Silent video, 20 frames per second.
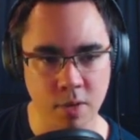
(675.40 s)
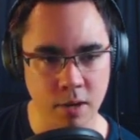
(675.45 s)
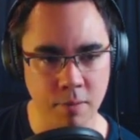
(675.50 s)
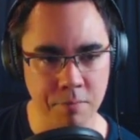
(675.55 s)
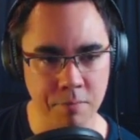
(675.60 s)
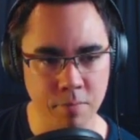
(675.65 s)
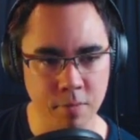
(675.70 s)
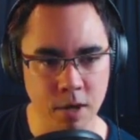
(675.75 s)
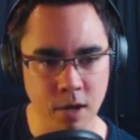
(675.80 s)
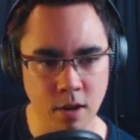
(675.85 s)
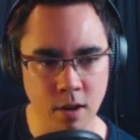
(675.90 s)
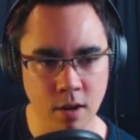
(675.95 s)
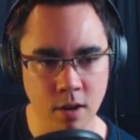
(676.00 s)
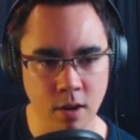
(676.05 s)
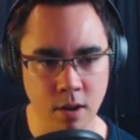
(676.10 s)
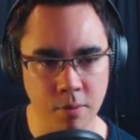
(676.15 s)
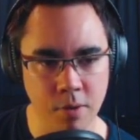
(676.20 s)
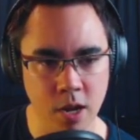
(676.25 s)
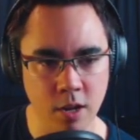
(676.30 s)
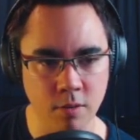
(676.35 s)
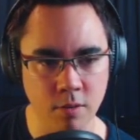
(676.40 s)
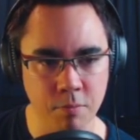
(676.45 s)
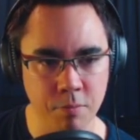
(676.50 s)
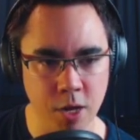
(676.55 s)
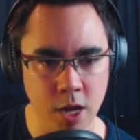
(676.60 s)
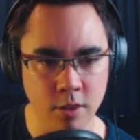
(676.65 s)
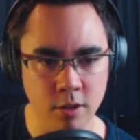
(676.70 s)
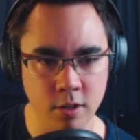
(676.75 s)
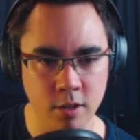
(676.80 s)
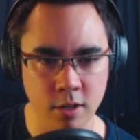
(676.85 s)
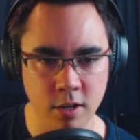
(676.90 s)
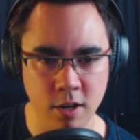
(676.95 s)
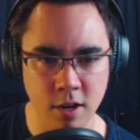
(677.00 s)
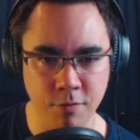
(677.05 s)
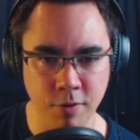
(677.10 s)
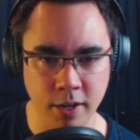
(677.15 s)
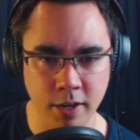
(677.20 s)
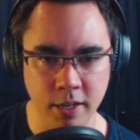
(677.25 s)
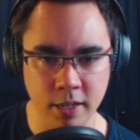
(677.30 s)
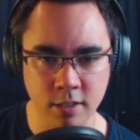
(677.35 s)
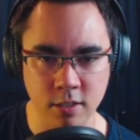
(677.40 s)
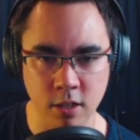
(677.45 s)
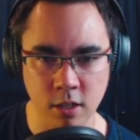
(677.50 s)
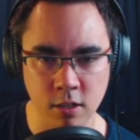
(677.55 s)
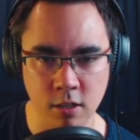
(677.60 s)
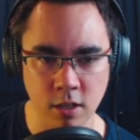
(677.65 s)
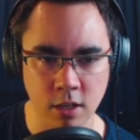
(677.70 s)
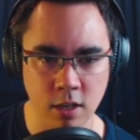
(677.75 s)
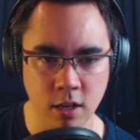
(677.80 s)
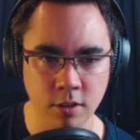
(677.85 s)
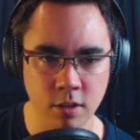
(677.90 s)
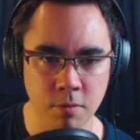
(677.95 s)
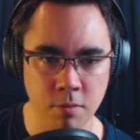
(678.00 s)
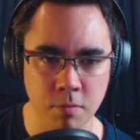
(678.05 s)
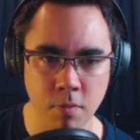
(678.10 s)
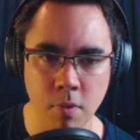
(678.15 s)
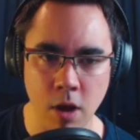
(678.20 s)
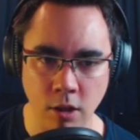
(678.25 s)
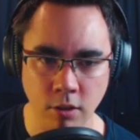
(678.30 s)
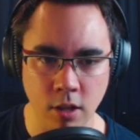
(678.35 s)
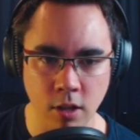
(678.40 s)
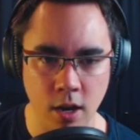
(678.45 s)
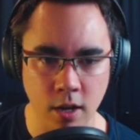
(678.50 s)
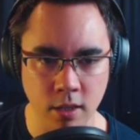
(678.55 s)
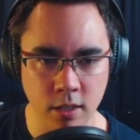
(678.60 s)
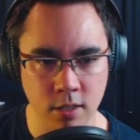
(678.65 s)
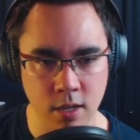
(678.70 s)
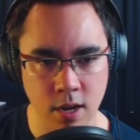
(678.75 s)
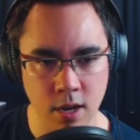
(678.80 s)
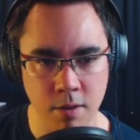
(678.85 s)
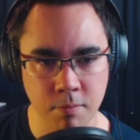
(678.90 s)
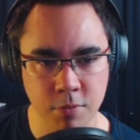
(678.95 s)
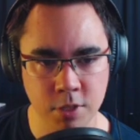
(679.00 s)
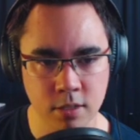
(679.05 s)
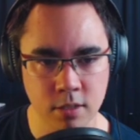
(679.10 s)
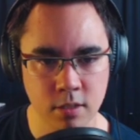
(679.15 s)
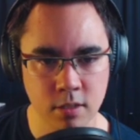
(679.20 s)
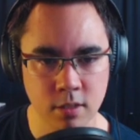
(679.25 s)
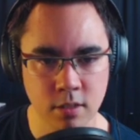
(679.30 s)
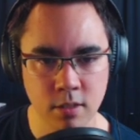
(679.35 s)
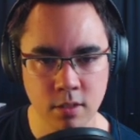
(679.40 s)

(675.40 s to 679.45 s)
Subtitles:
but I'm not bothered enough, I guess, to click on them a lot of the times.